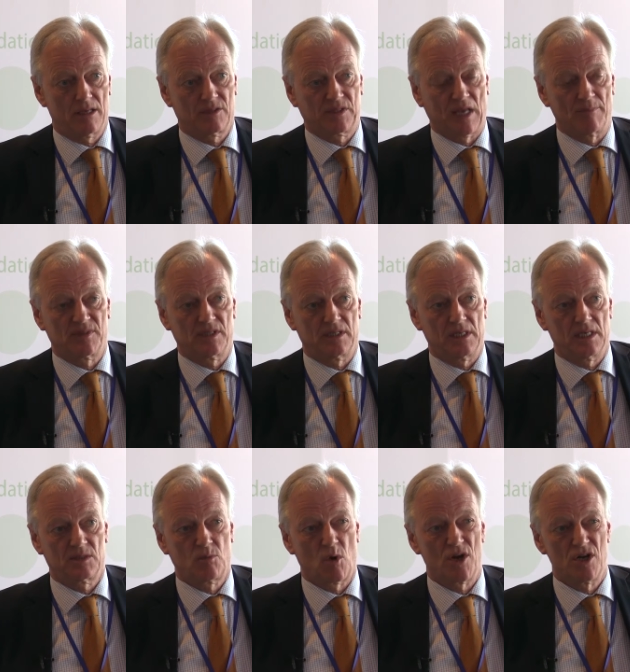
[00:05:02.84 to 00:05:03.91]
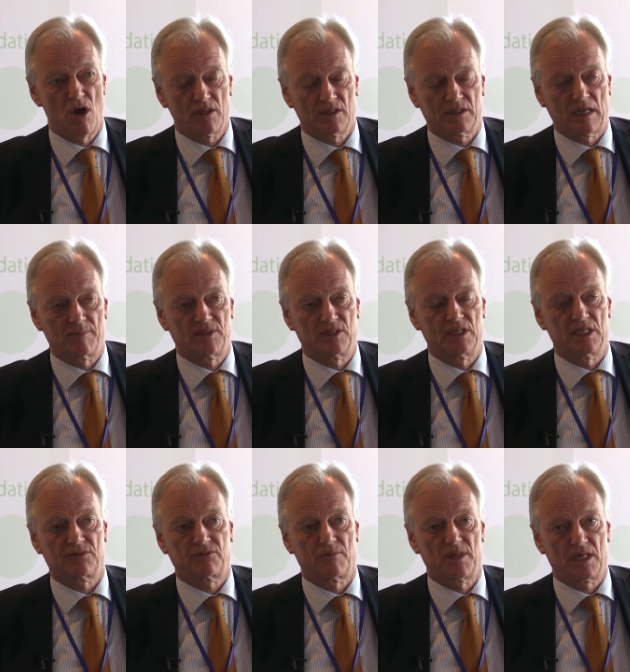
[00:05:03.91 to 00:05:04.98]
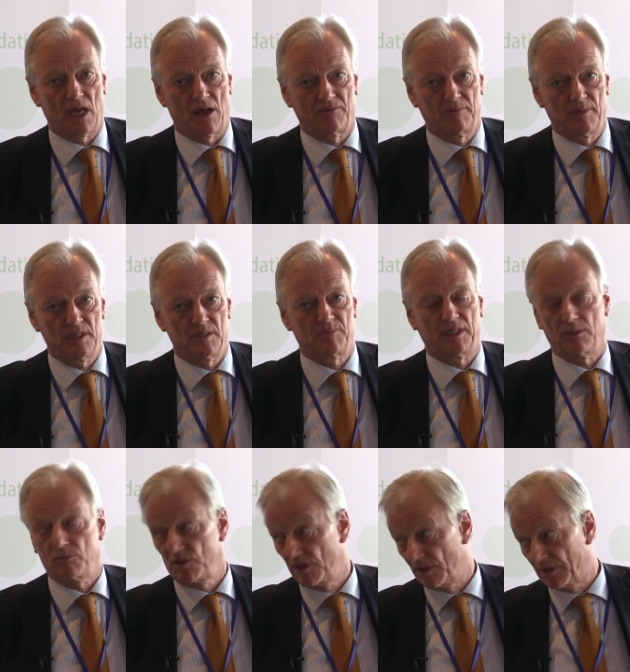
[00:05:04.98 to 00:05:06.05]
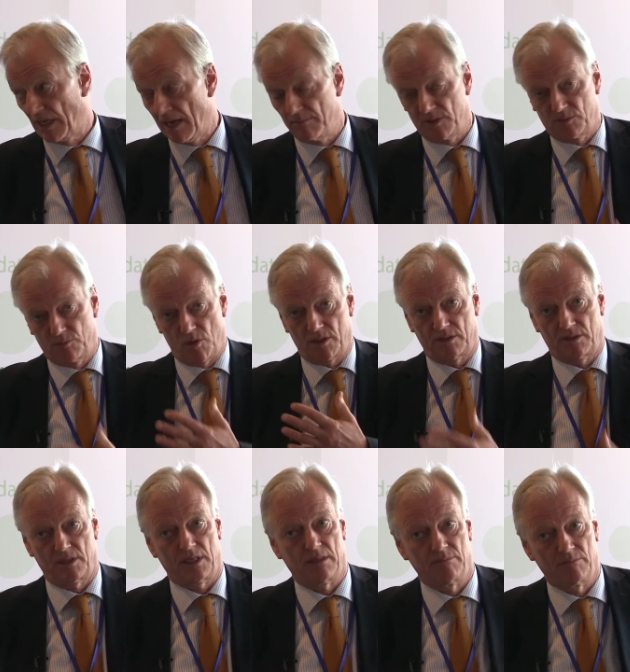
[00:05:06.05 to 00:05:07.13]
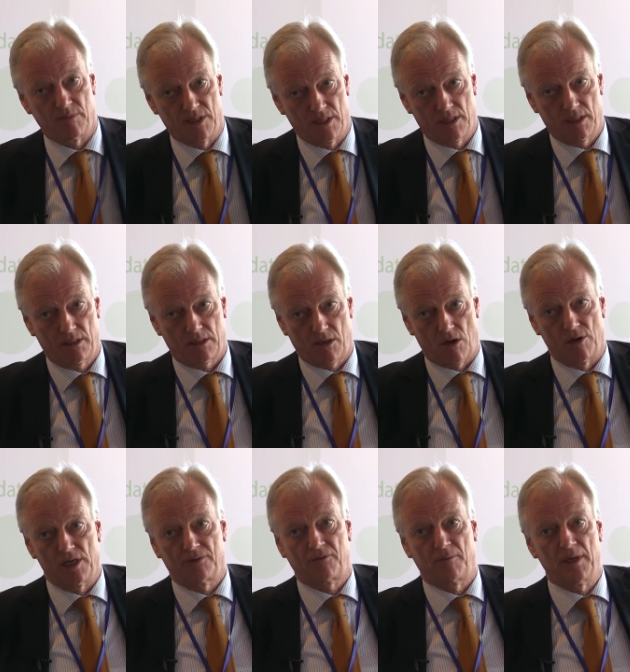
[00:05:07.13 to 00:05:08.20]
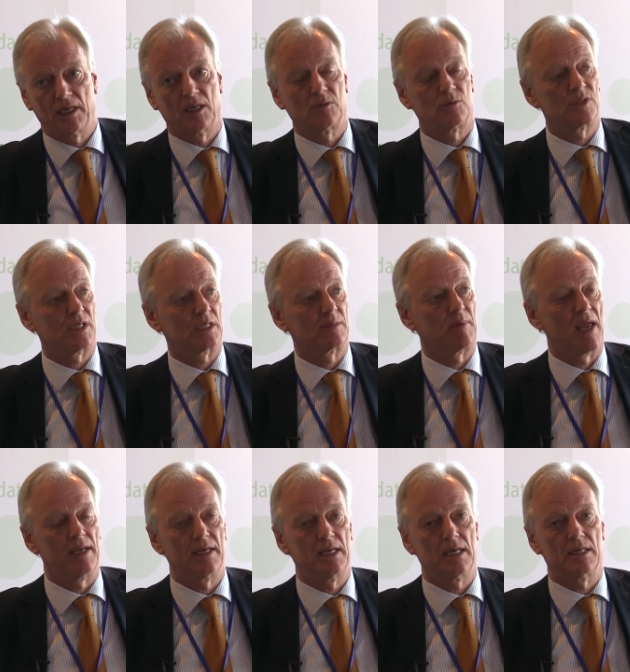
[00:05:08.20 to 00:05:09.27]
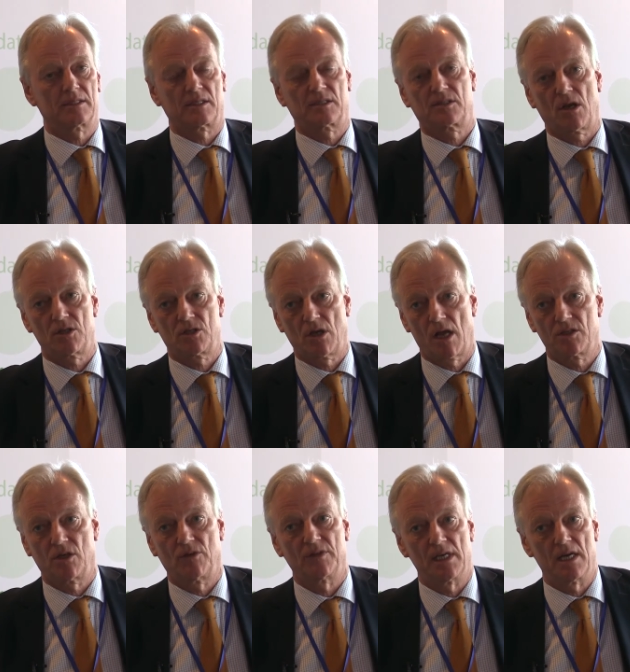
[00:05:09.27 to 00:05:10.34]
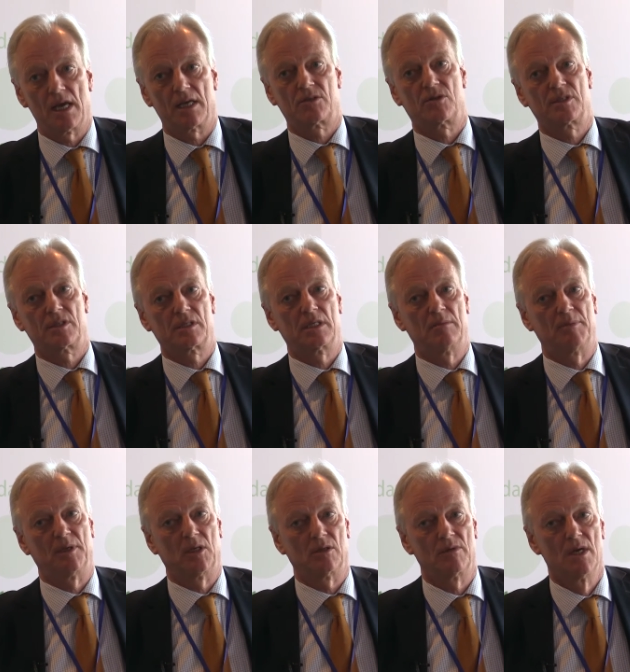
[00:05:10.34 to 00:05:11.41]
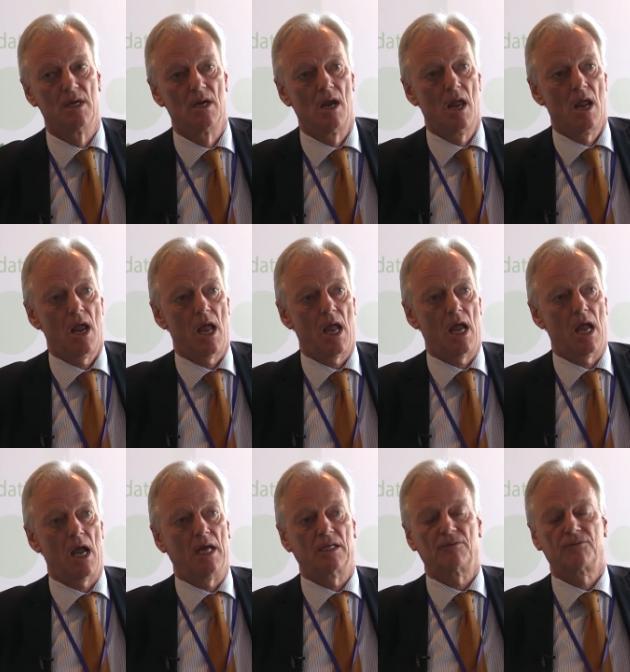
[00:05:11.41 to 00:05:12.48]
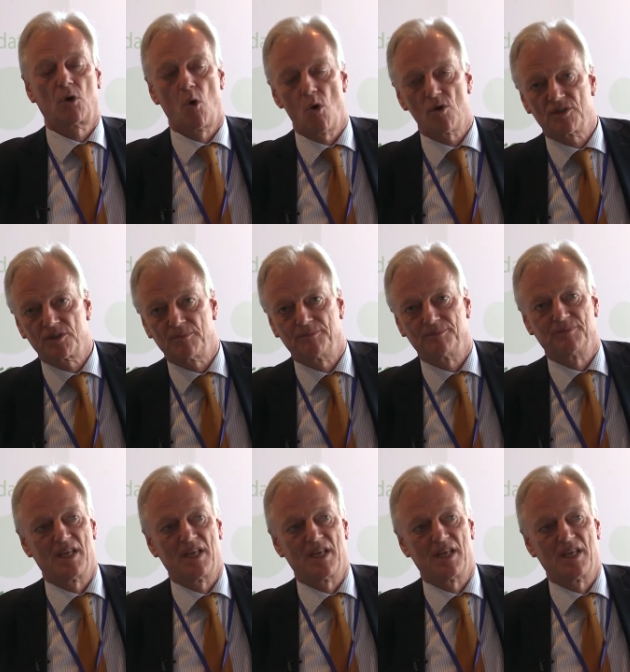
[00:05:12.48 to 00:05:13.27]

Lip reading: subsidies were not subsidies from the government, but it was the same as what the colleague from England was explaining. It's a surcharge on the electricity bill. And of course,